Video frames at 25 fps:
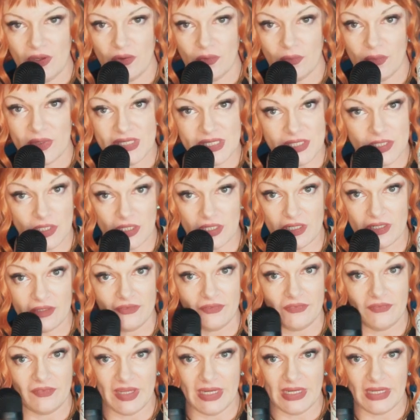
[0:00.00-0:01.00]
We started
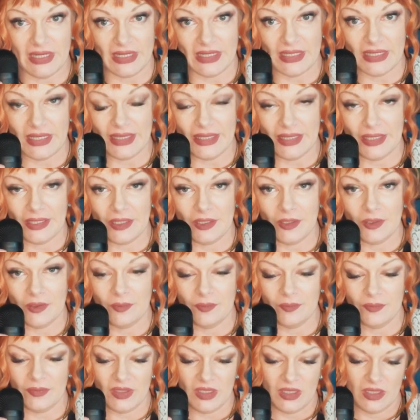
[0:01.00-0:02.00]
feeding
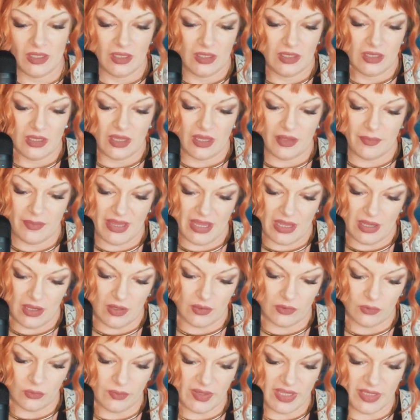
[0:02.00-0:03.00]
him
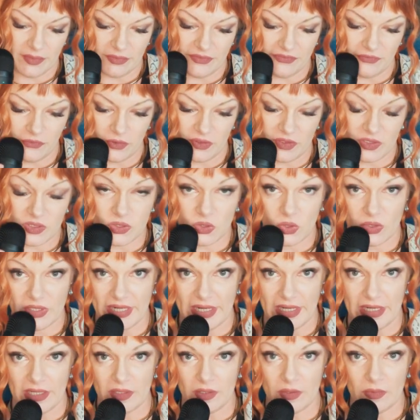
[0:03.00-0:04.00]
about a week before the
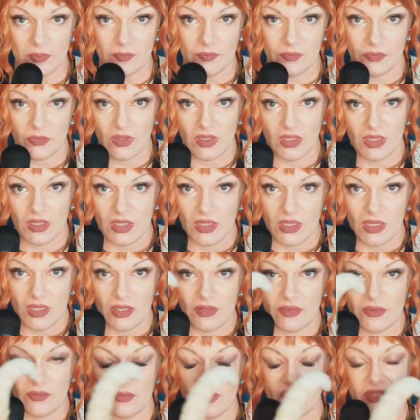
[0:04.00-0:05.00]
tornado.
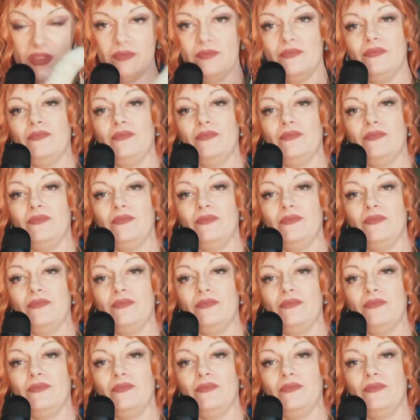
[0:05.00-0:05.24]
Then with